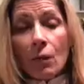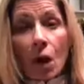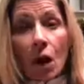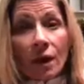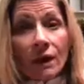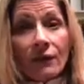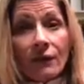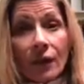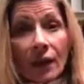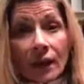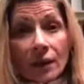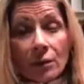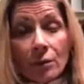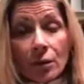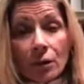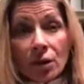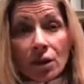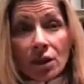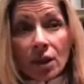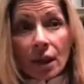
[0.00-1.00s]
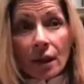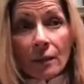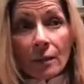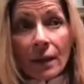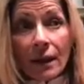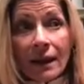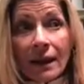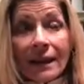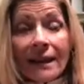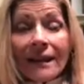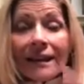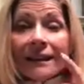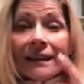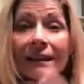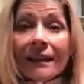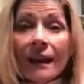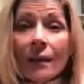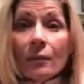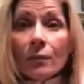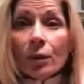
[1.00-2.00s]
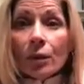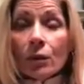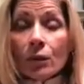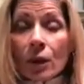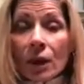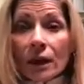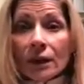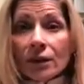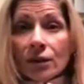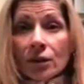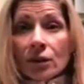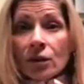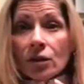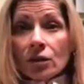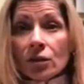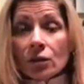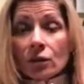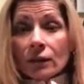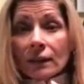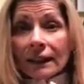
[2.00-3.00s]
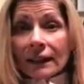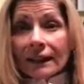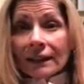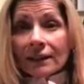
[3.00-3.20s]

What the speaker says: modify the push-up. Number one, you can do an